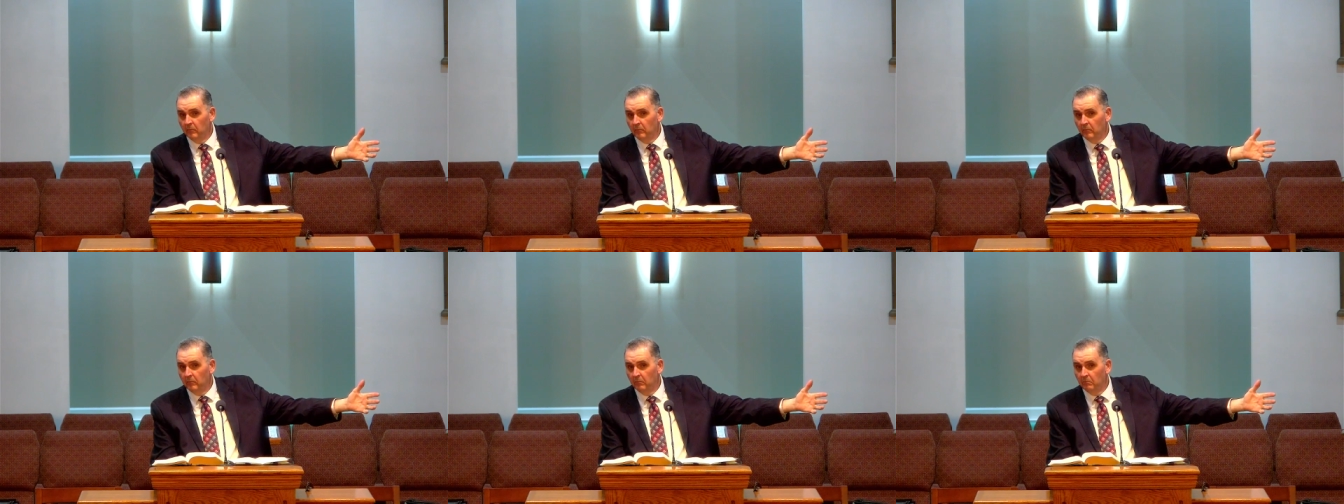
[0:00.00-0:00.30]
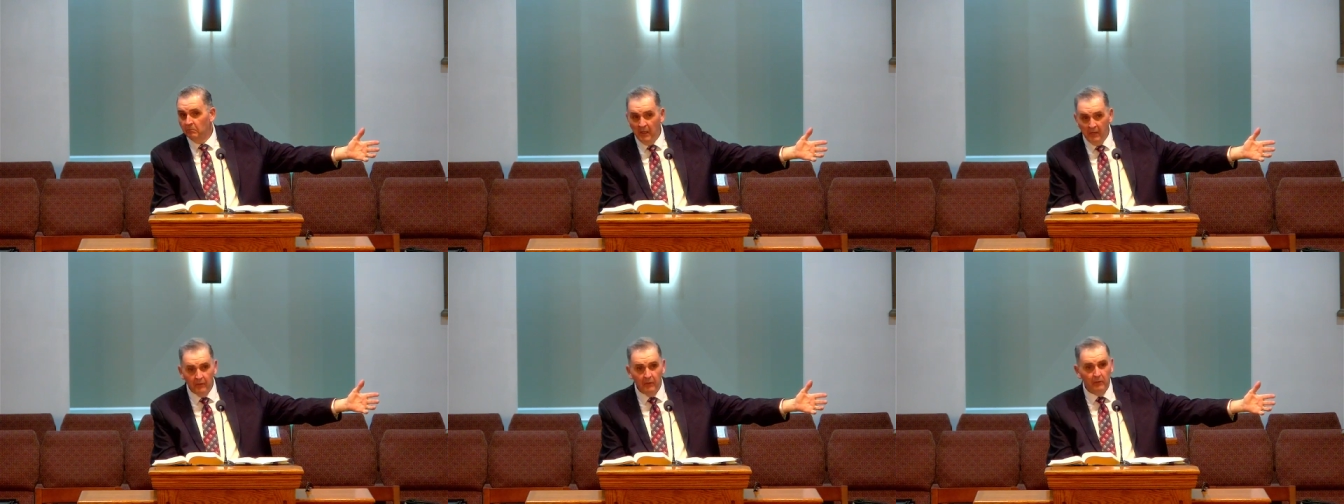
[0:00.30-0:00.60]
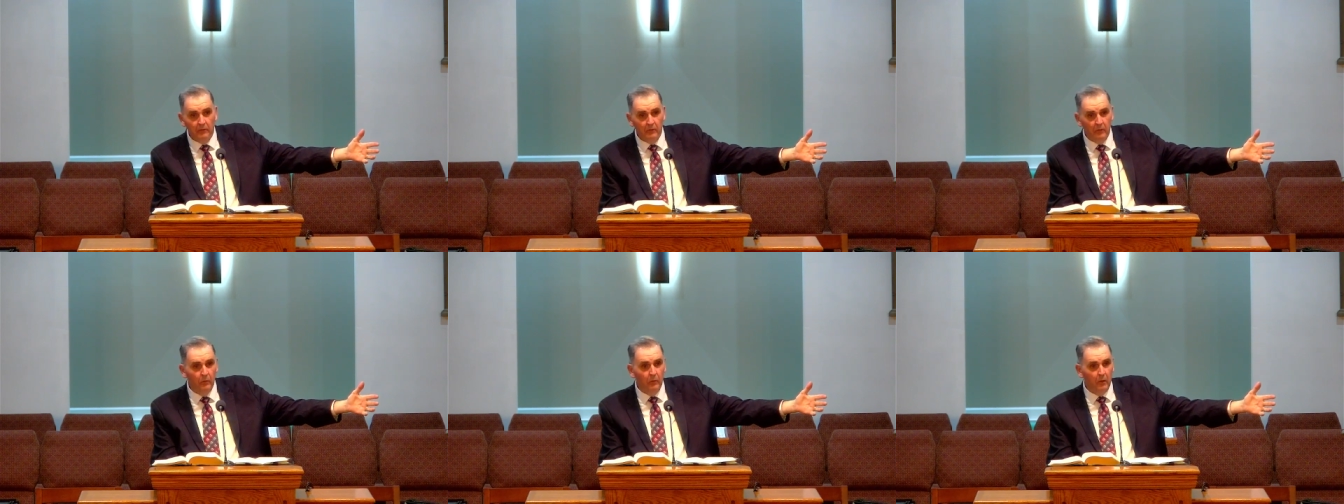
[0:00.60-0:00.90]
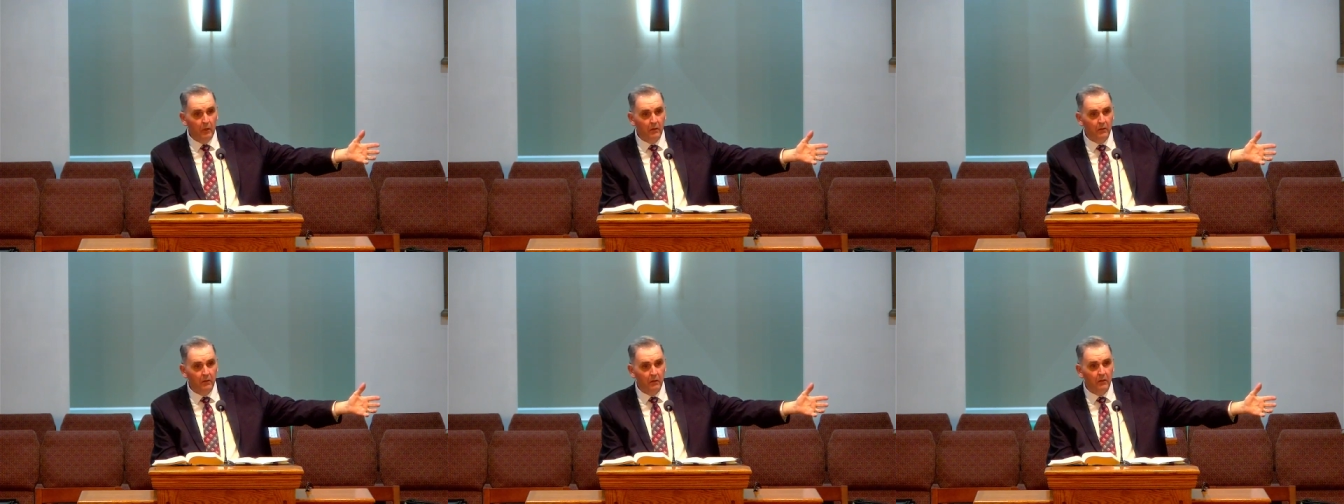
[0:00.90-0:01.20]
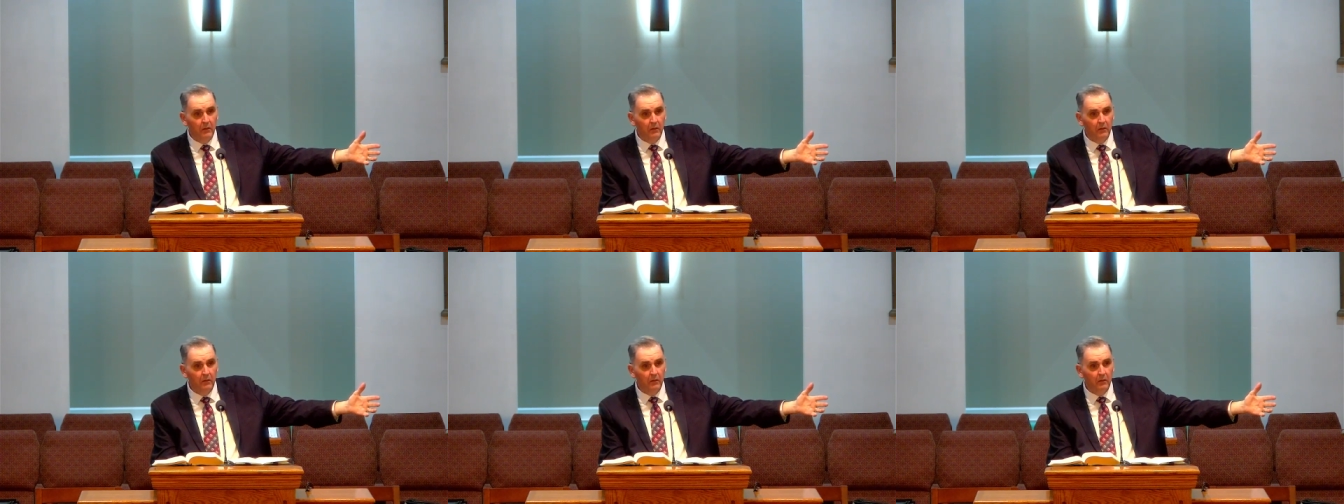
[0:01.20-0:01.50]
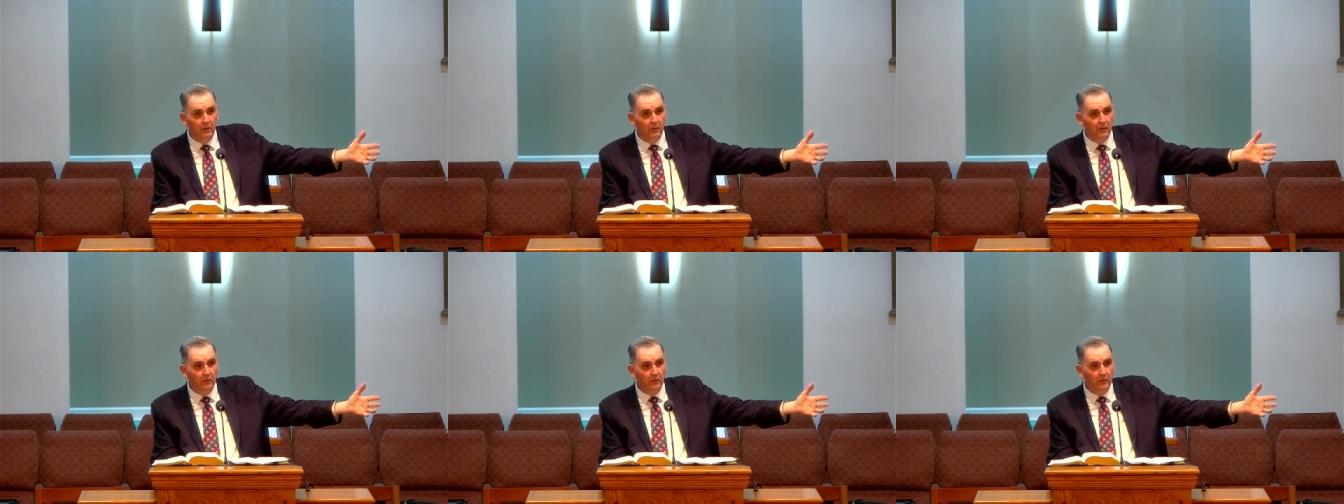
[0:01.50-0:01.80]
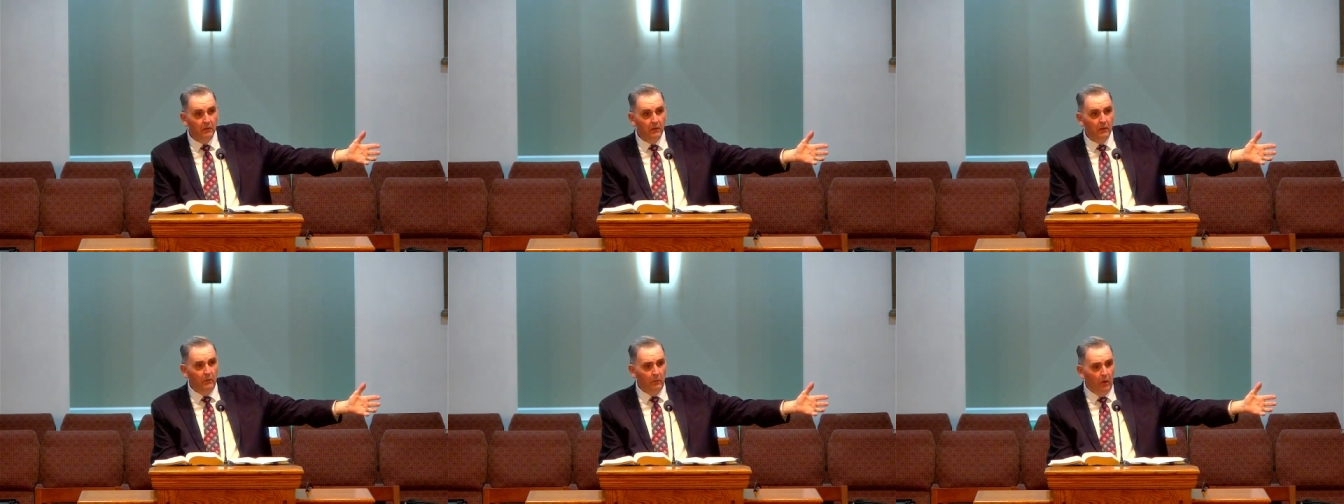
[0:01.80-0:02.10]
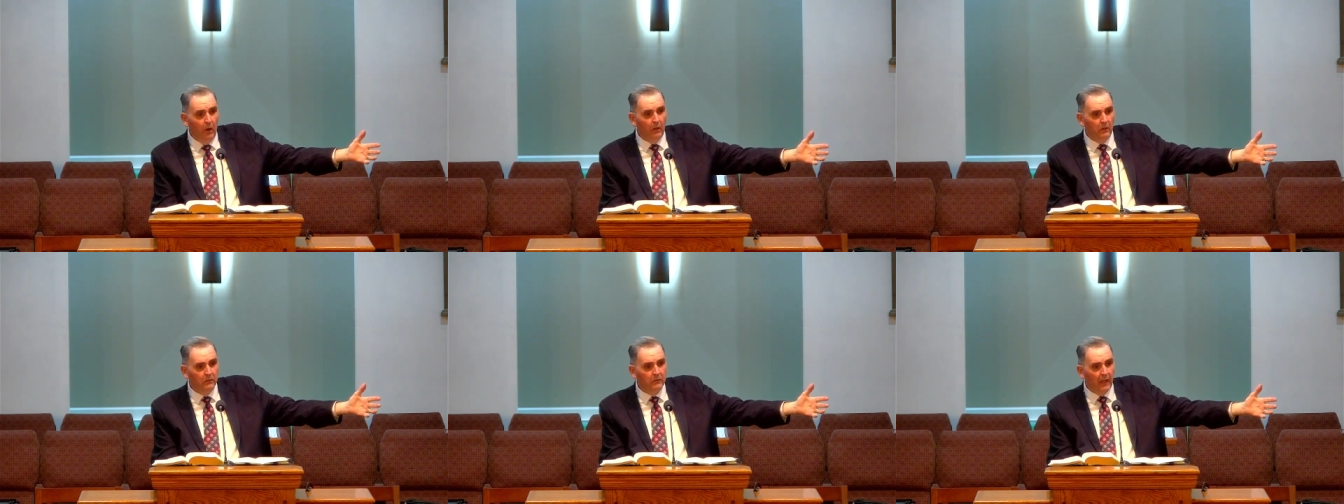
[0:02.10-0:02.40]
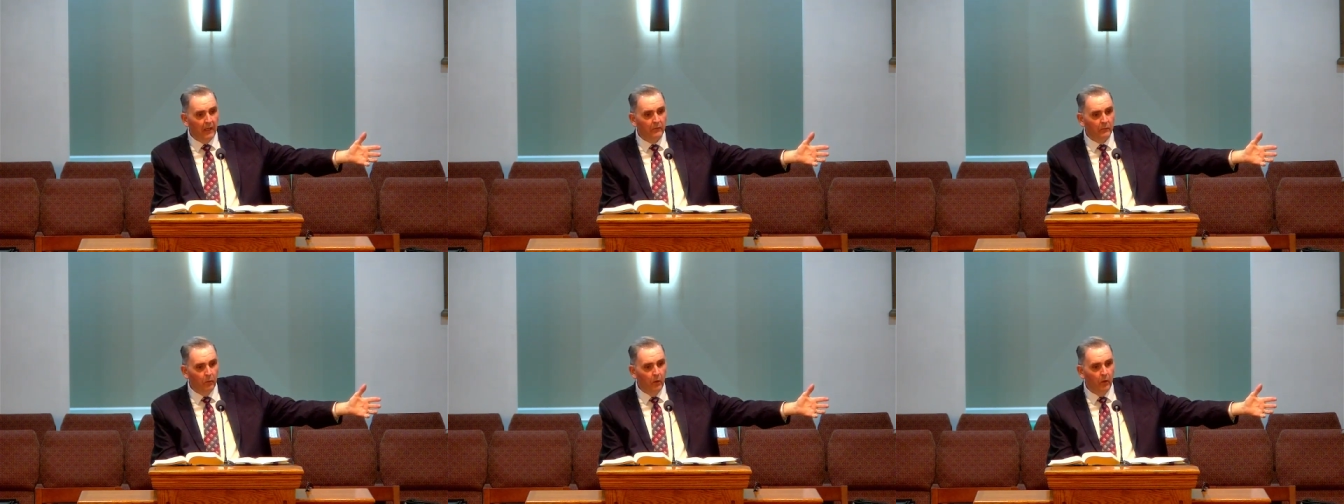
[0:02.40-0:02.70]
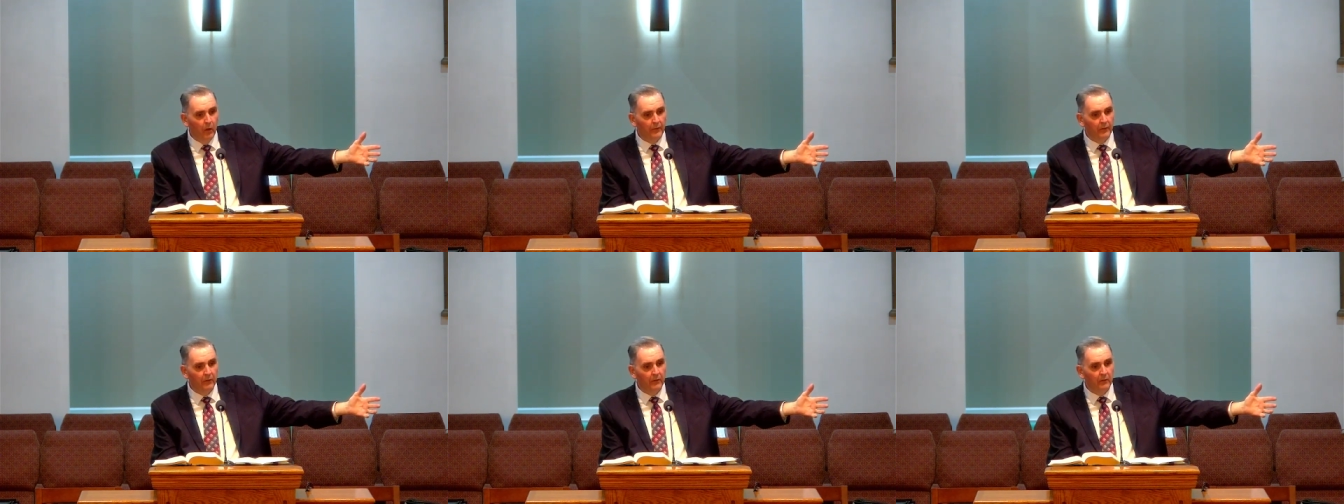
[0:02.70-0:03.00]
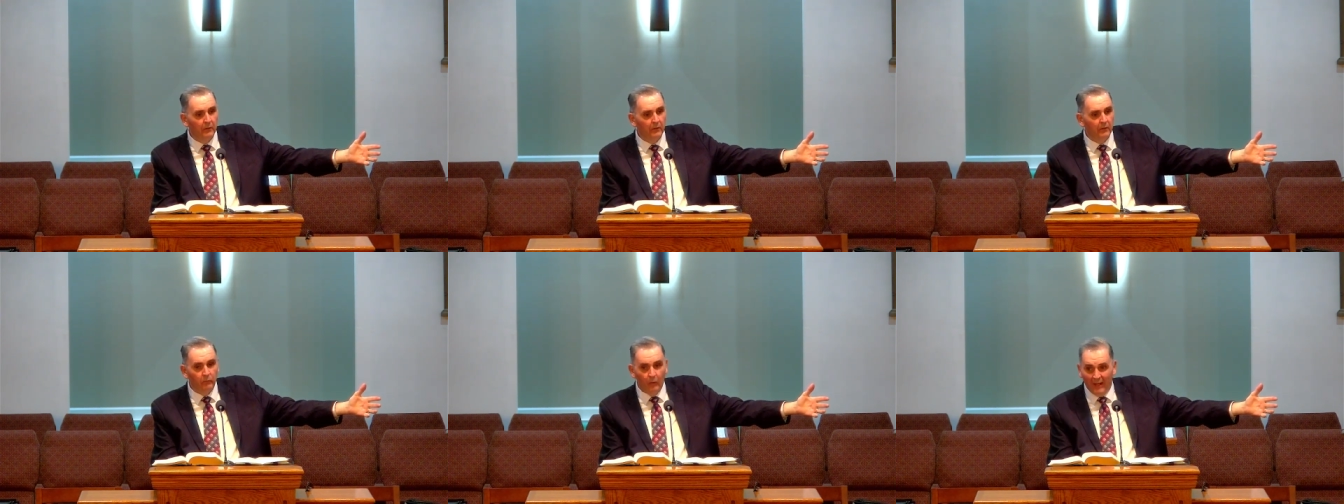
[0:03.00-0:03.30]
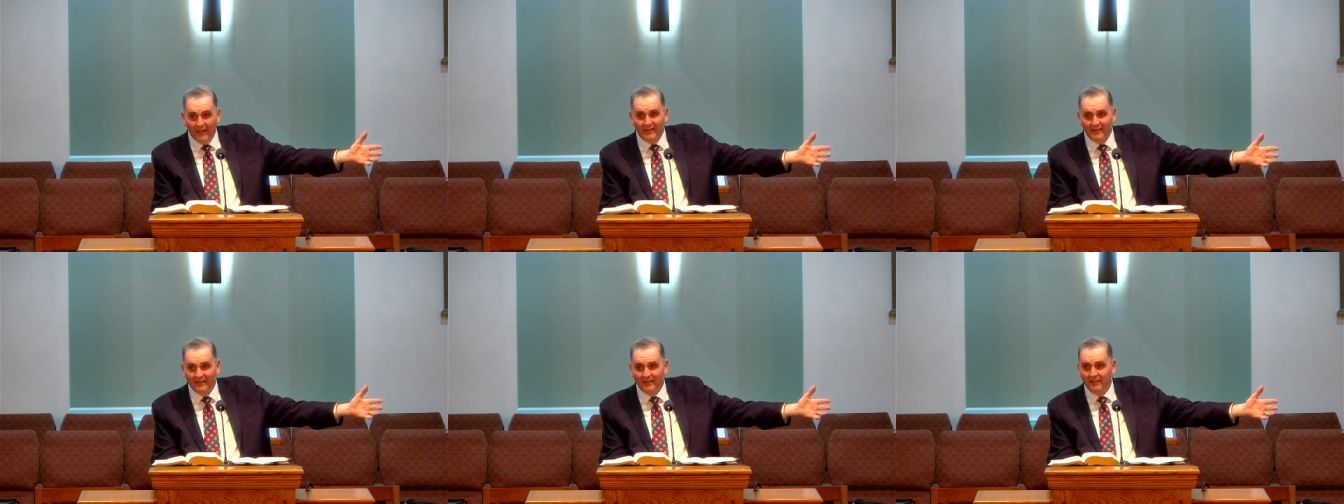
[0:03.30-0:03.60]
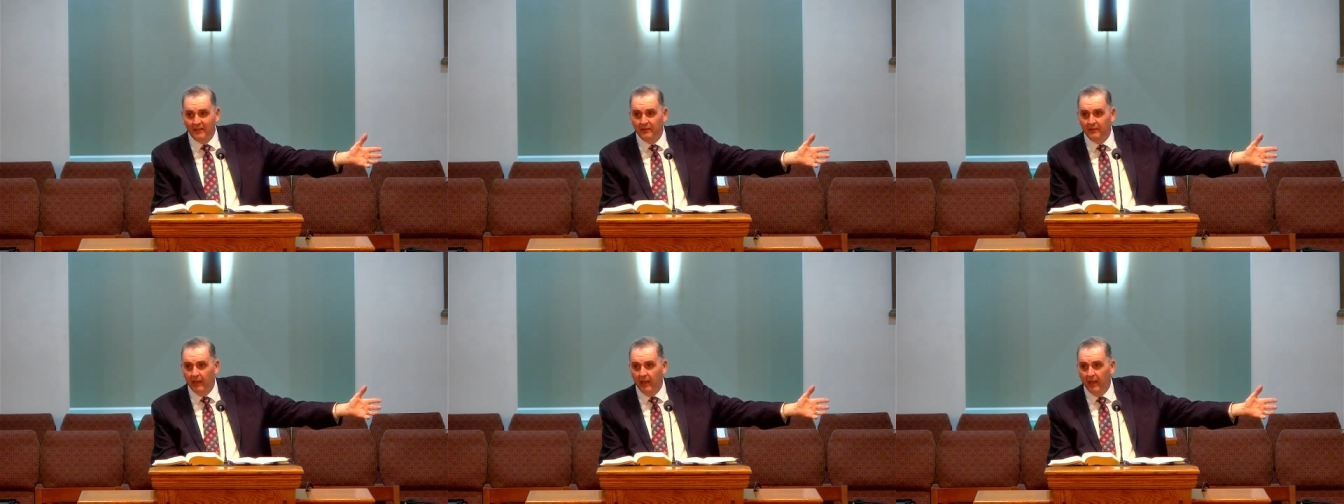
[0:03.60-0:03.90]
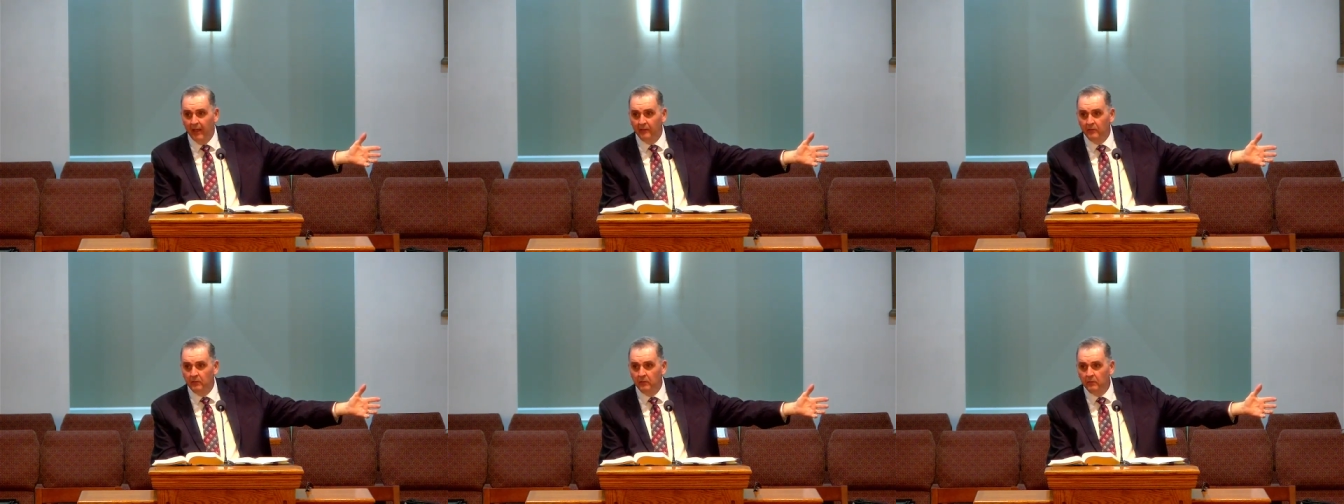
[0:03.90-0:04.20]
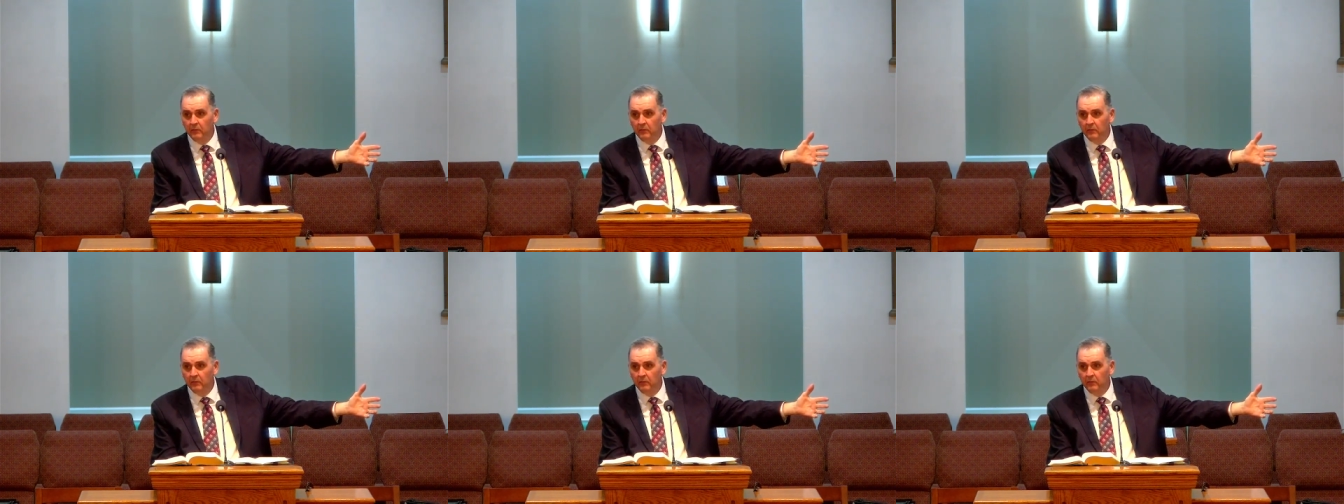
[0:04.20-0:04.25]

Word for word: miracle worker who walked on water, raised the dead.